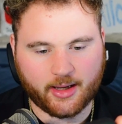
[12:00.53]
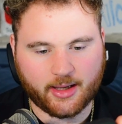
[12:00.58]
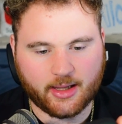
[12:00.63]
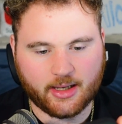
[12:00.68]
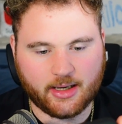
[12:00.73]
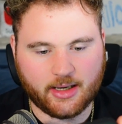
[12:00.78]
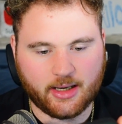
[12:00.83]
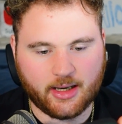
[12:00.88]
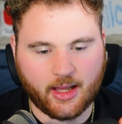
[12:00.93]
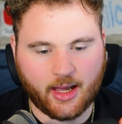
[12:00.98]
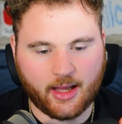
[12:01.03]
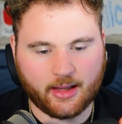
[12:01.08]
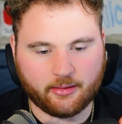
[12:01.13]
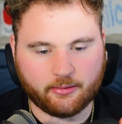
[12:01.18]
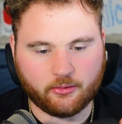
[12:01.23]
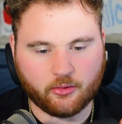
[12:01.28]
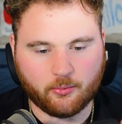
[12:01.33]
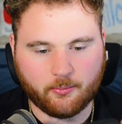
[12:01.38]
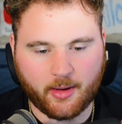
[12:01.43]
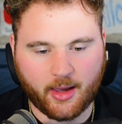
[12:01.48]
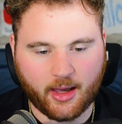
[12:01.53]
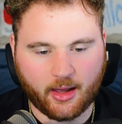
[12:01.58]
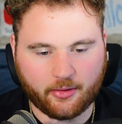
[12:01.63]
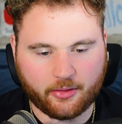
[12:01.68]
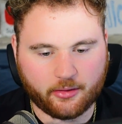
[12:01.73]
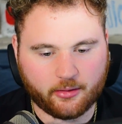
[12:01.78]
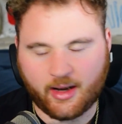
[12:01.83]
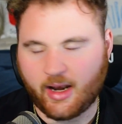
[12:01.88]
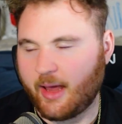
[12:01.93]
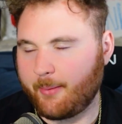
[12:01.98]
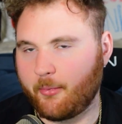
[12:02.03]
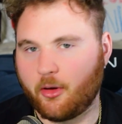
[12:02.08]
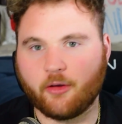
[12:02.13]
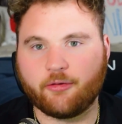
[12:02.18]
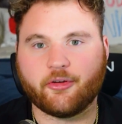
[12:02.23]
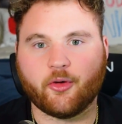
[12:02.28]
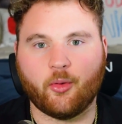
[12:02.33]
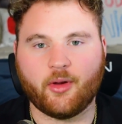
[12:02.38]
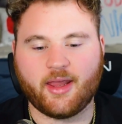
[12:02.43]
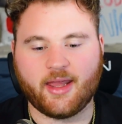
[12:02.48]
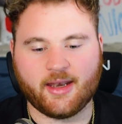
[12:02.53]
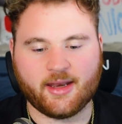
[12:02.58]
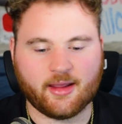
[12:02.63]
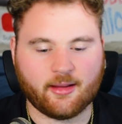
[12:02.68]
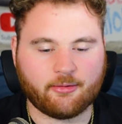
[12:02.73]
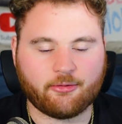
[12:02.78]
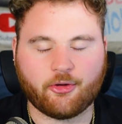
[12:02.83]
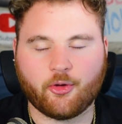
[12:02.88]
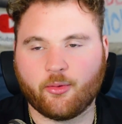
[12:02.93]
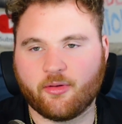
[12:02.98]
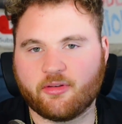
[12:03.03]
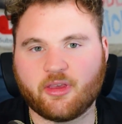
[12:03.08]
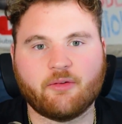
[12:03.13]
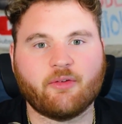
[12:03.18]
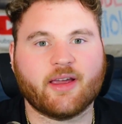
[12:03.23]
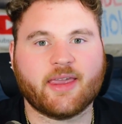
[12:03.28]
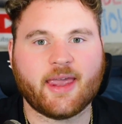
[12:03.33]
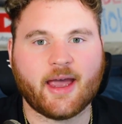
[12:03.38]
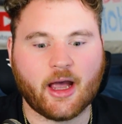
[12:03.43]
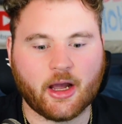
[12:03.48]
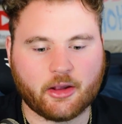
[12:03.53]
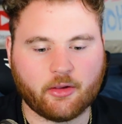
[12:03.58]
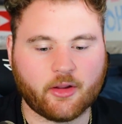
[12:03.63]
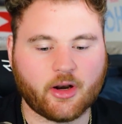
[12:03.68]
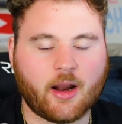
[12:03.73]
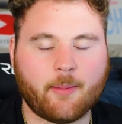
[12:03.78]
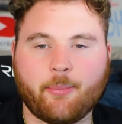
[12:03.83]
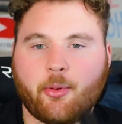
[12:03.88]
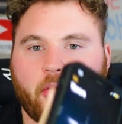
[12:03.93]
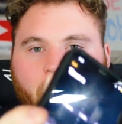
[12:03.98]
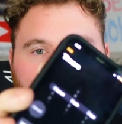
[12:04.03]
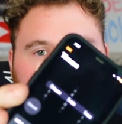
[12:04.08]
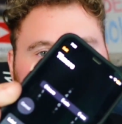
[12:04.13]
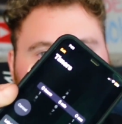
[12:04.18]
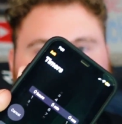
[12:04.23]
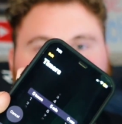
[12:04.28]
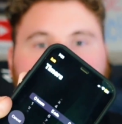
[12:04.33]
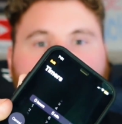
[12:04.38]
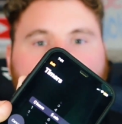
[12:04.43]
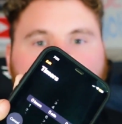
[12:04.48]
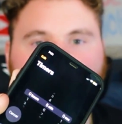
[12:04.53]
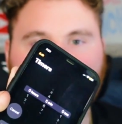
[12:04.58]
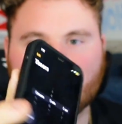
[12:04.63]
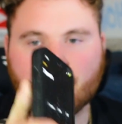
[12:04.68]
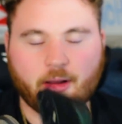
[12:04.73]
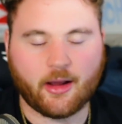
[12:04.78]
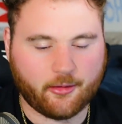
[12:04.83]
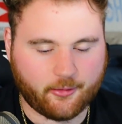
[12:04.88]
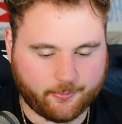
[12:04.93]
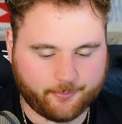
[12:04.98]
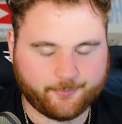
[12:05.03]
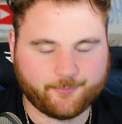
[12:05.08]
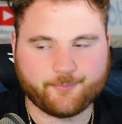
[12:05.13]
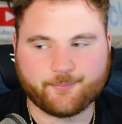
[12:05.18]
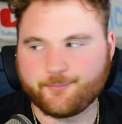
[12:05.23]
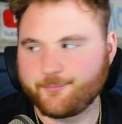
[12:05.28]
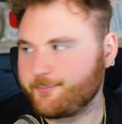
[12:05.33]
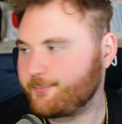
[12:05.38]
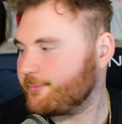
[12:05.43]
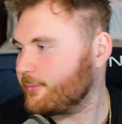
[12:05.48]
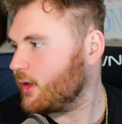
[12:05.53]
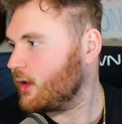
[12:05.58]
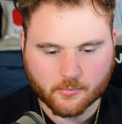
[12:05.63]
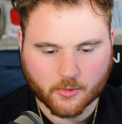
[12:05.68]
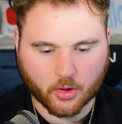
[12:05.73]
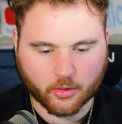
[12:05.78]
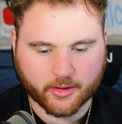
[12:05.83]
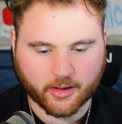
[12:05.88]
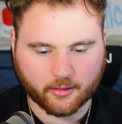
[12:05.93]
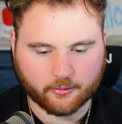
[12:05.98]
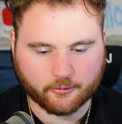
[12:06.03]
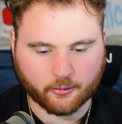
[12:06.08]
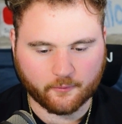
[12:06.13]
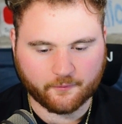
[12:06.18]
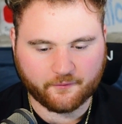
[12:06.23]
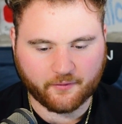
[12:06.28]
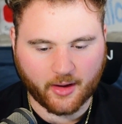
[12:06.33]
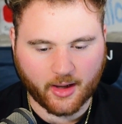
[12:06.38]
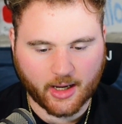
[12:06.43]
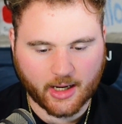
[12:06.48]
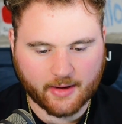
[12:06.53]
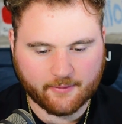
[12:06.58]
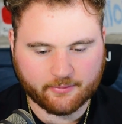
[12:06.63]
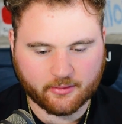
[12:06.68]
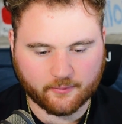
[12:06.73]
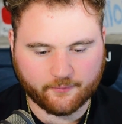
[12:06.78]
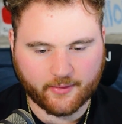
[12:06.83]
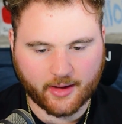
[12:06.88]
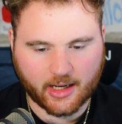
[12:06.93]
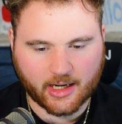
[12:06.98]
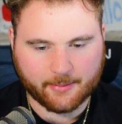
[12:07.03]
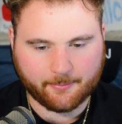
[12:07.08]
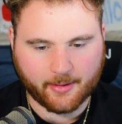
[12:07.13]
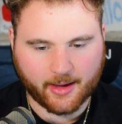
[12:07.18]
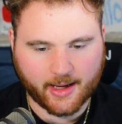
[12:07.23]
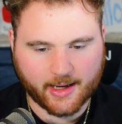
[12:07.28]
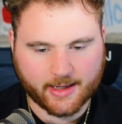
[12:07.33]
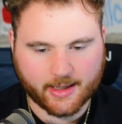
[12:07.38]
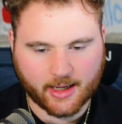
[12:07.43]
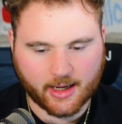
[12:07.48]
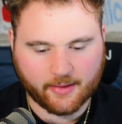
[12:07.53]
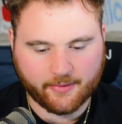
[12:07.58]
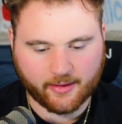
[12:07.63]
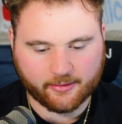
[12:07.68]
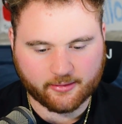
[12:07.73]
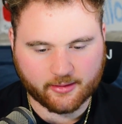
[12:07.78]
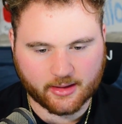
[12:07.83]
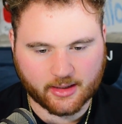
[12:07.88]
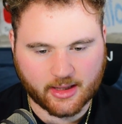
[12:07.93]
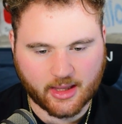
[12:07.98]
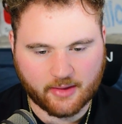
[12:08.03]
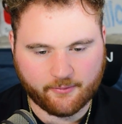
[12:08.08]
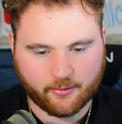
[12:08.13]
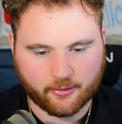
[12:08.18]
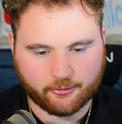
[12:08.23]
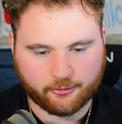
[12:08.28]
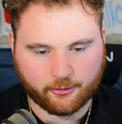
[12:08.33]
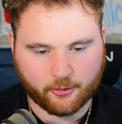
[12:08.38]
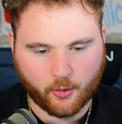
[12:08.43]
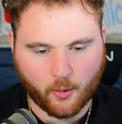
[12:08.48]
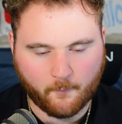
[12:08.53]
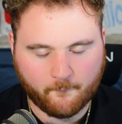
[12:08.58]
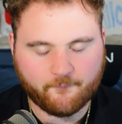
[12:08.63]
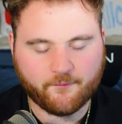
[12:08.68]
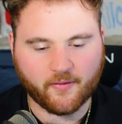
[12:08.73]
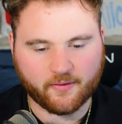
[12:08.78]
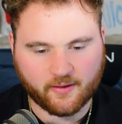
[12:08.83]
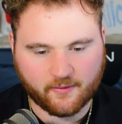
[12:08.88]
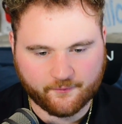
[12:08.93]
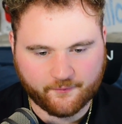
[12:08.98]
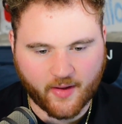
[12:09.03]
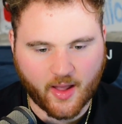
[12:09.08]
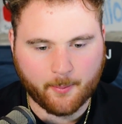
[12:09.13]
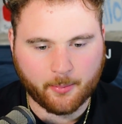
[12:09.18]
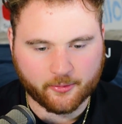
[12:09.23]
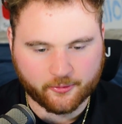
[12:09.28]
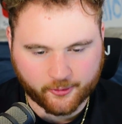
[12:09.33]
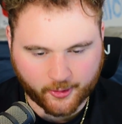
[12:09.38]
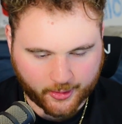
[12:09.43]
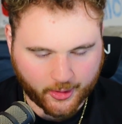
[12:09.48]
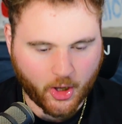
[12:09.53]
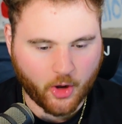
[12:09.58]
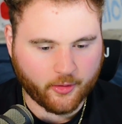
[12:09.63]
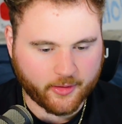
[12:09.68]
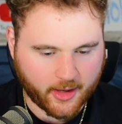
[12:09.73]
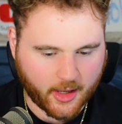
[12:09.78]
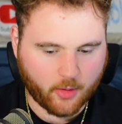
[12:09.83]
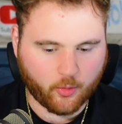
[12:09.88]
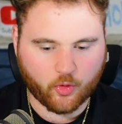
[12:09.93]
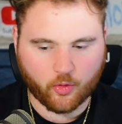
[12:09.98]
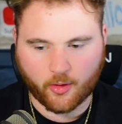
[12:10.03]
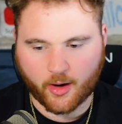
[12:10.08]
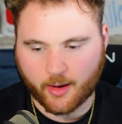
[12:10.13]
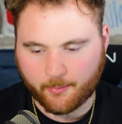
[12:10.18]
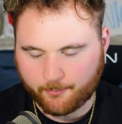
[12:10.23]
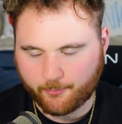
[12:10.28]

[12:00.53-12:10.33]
cannot do math. And I'm also an idiot too. Instead of a calculator, I pulled up the timer. Okay, so 5 divided by 9, that's going to give us to 55%. Okay, great.